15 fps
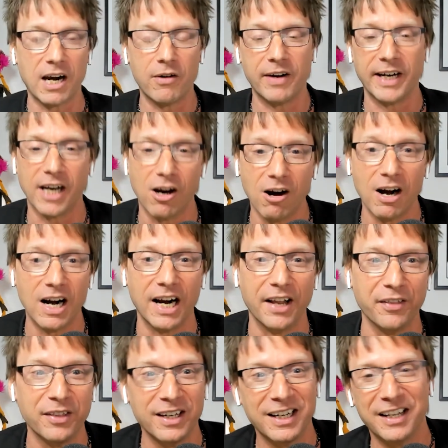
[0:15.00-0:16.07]
going
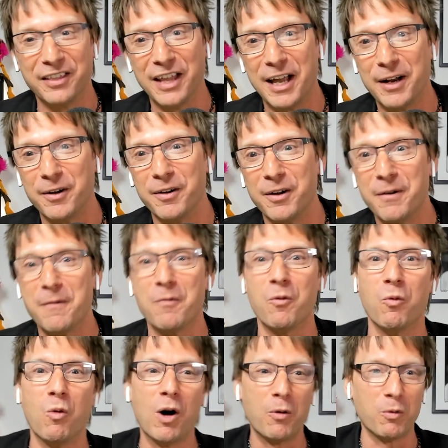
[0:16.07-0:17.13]
on than
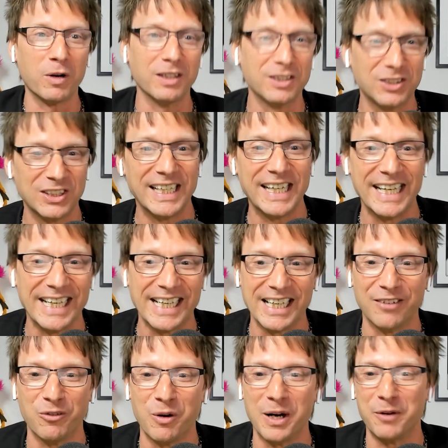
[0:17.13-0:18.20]
what we're
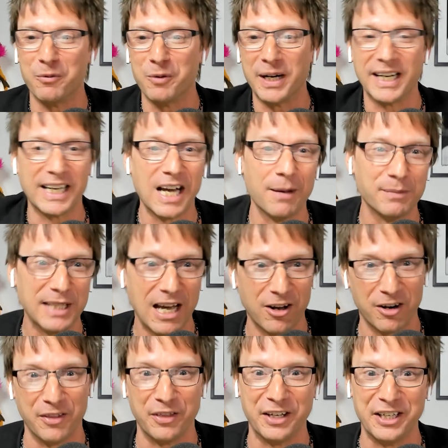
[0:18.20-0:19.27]
seeing when, when it comes
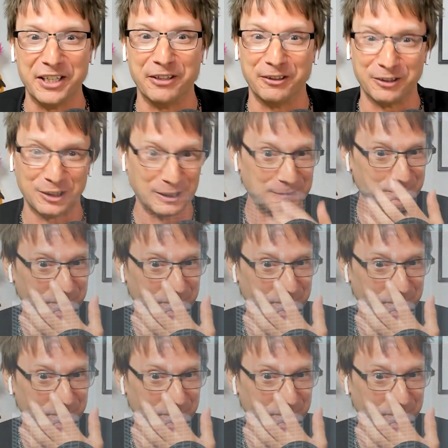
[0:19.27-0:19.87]
out on the news.